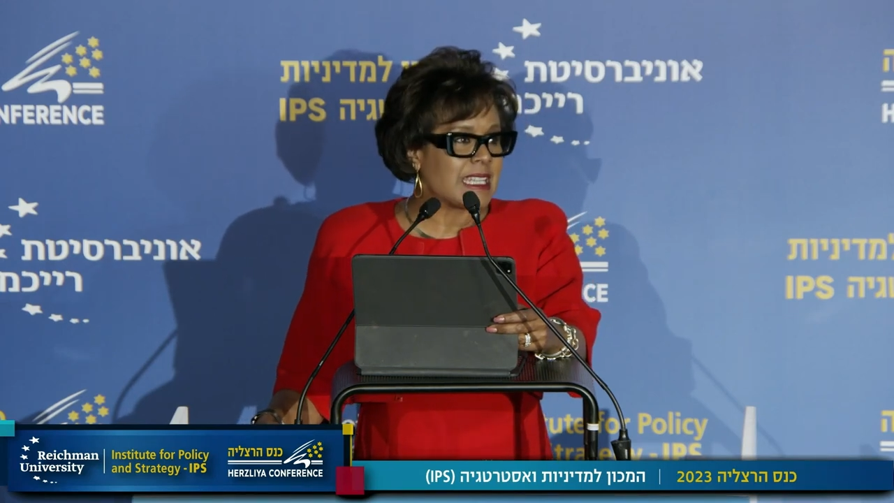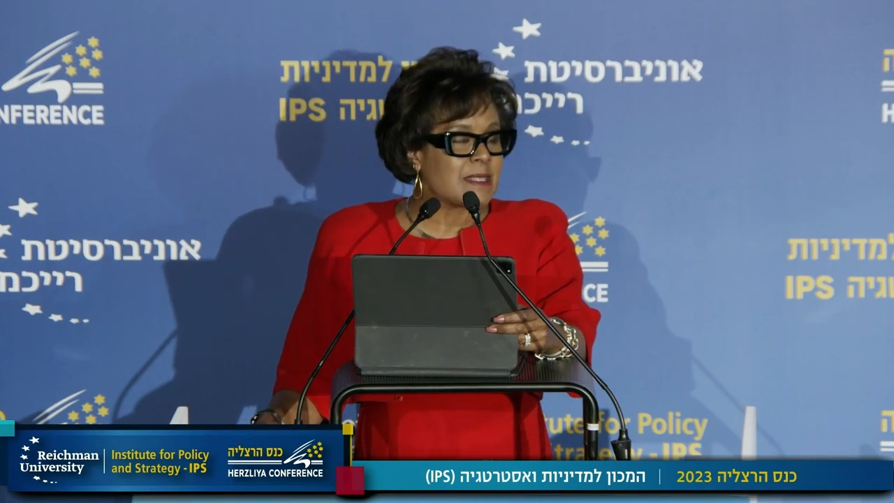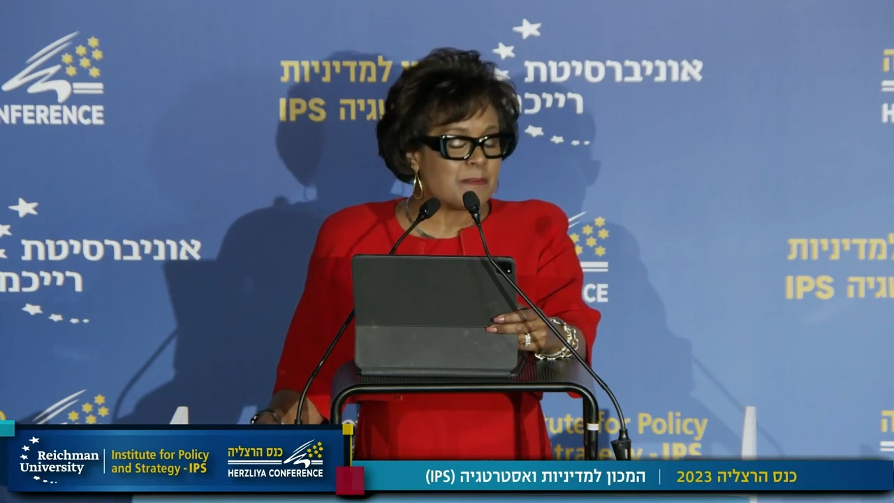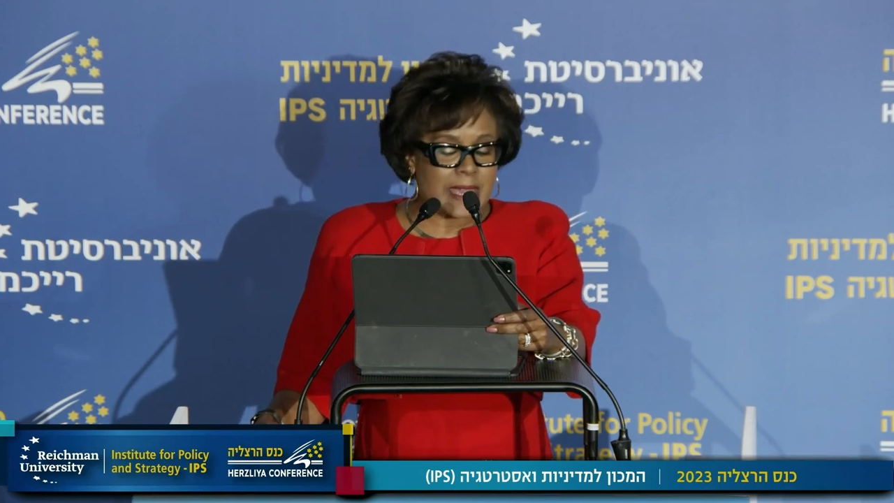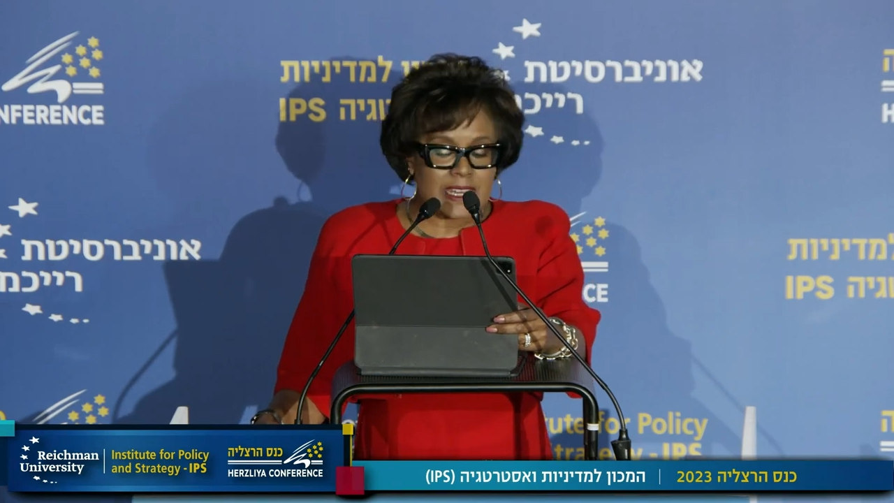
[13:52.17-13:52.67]

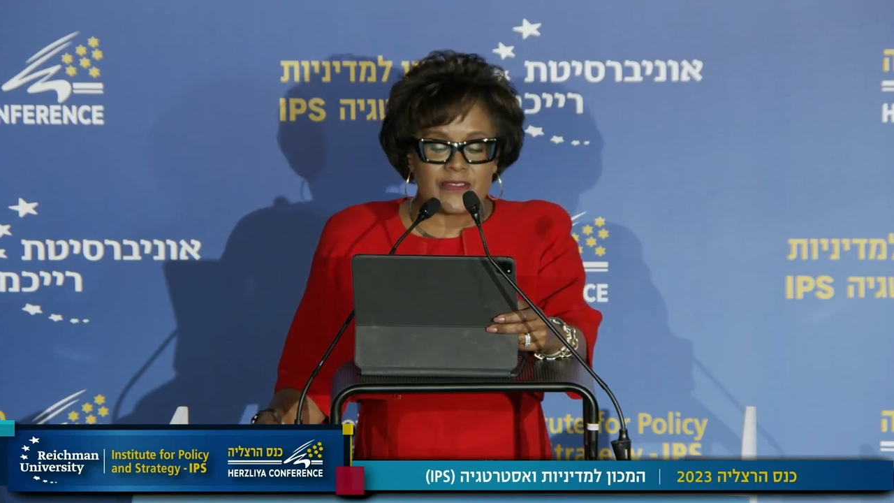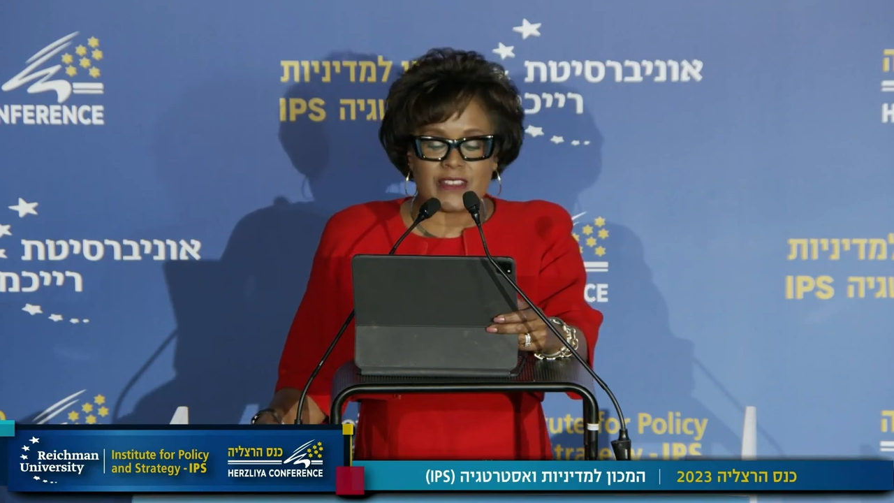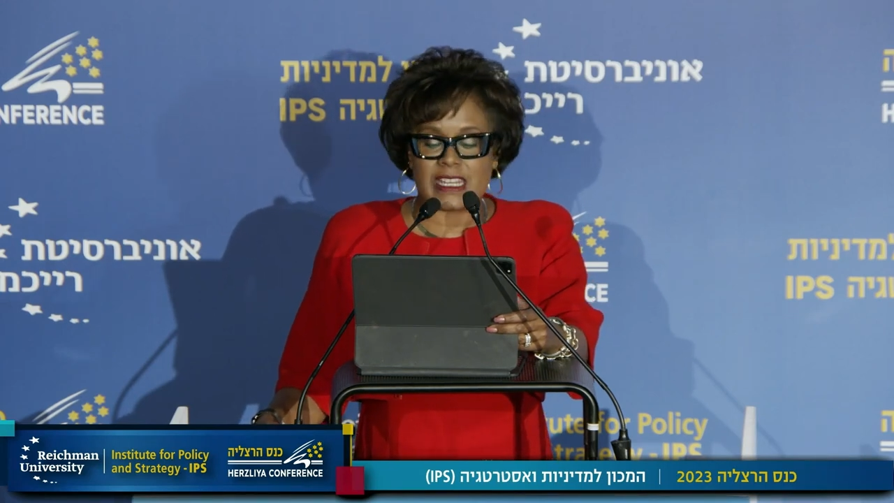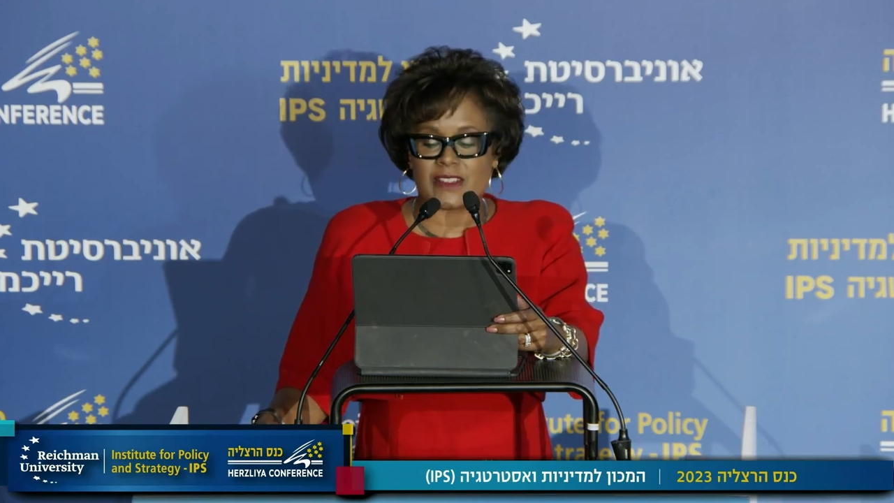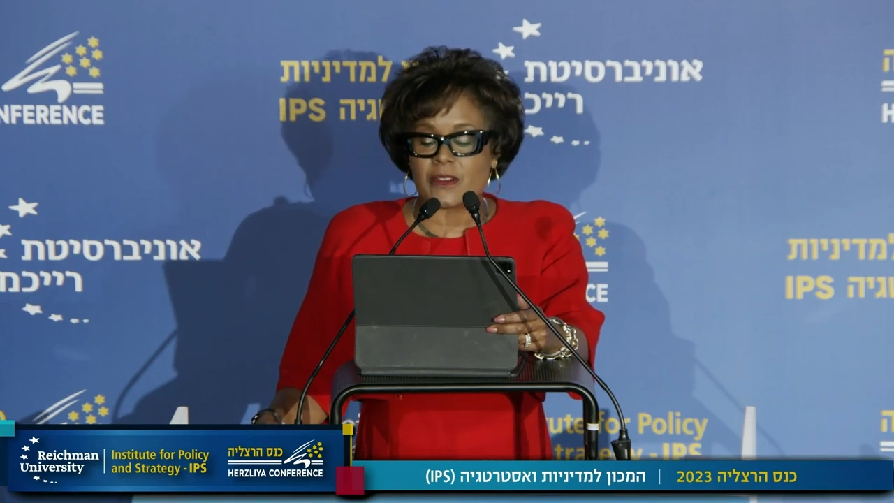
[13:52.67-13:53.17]
that's
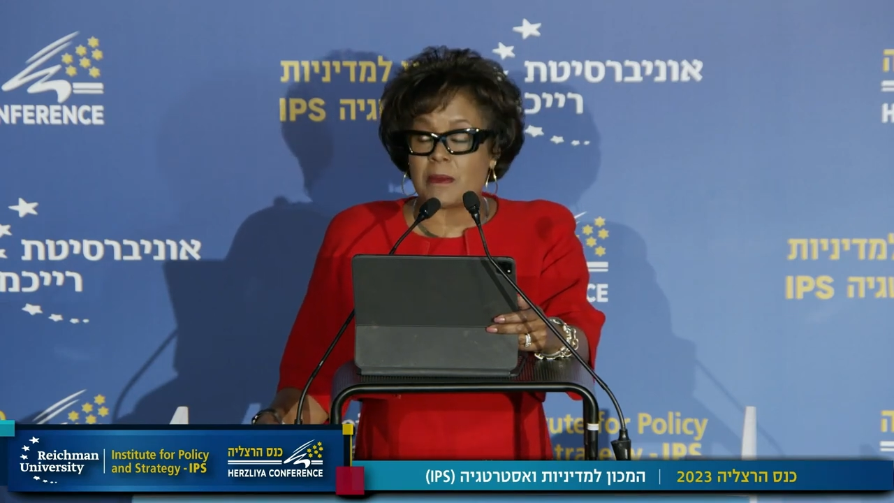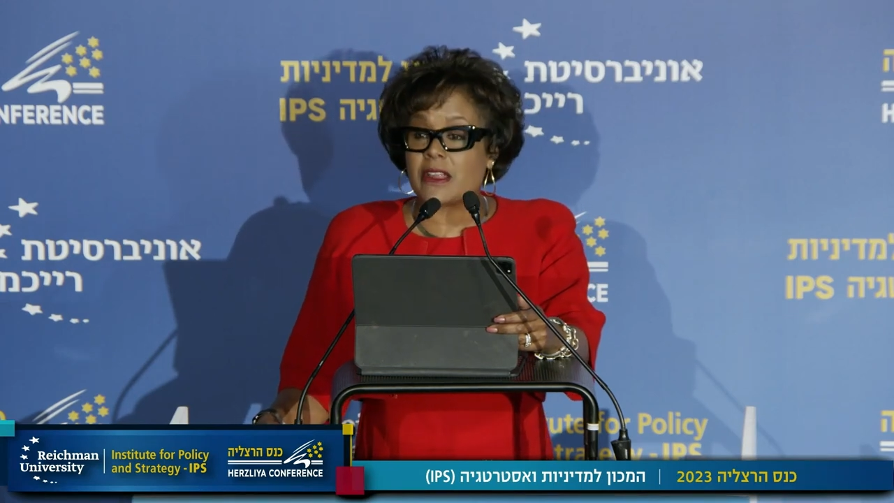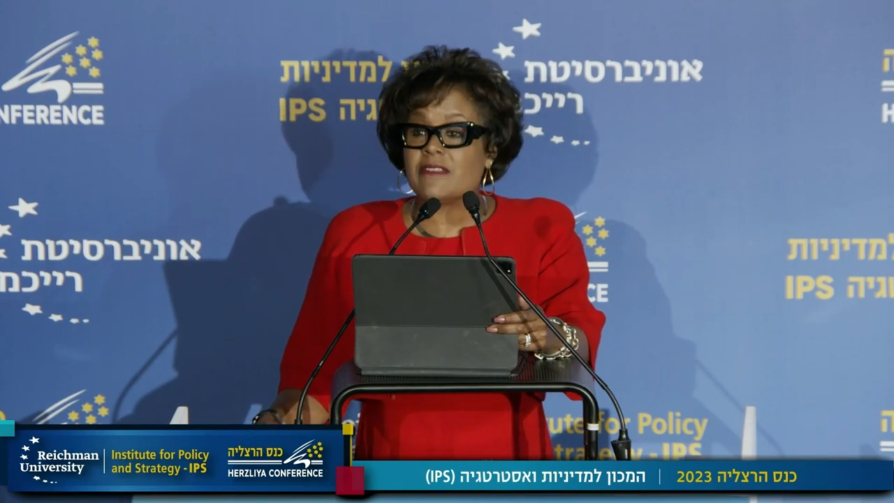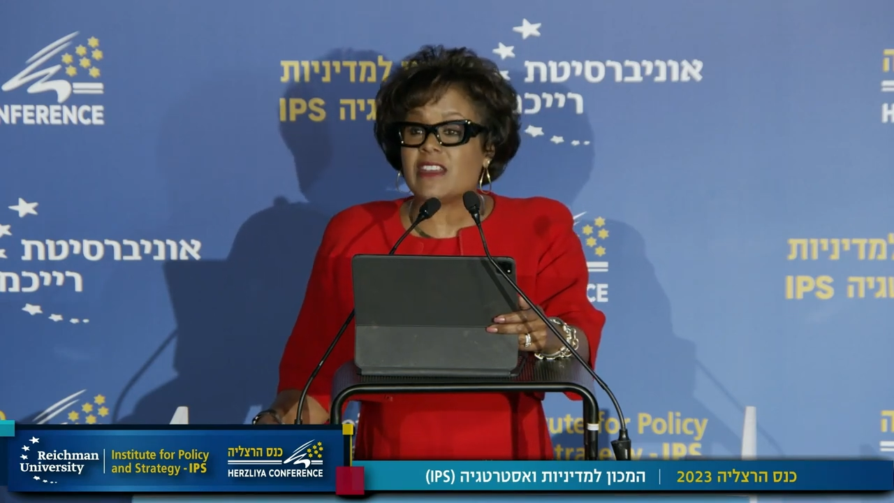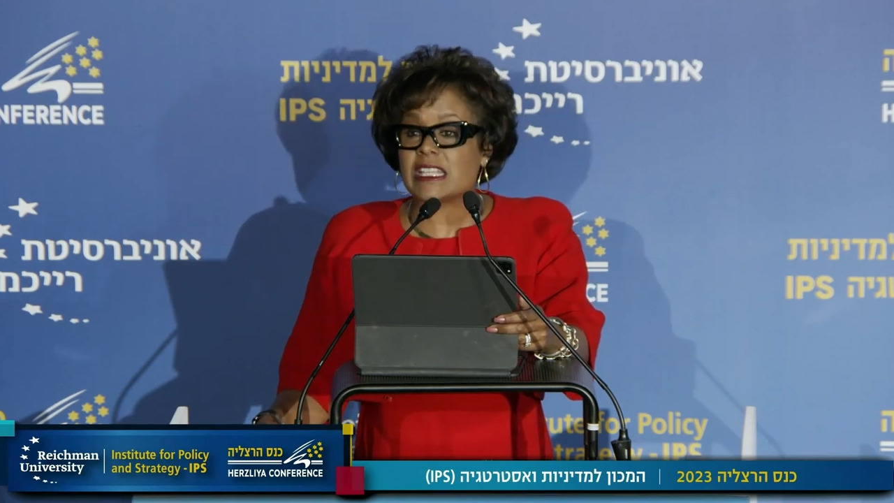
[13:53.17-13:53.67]
benefiting from our
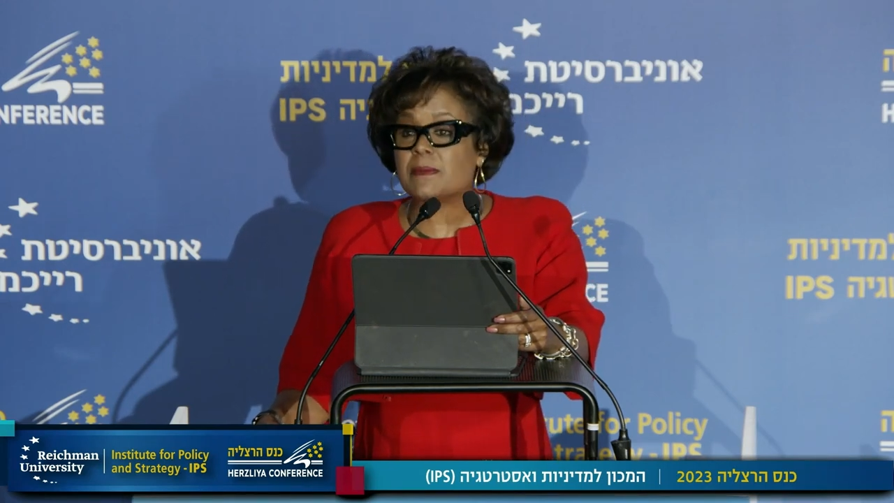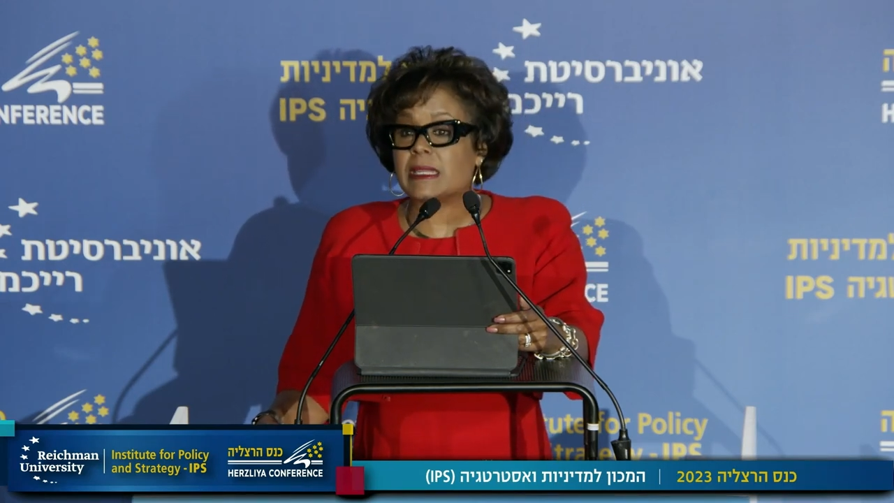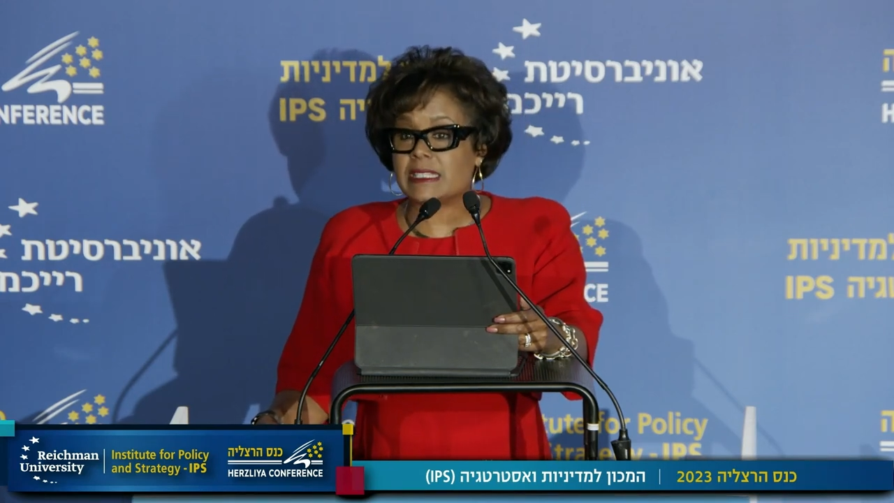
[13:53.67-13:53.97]
investment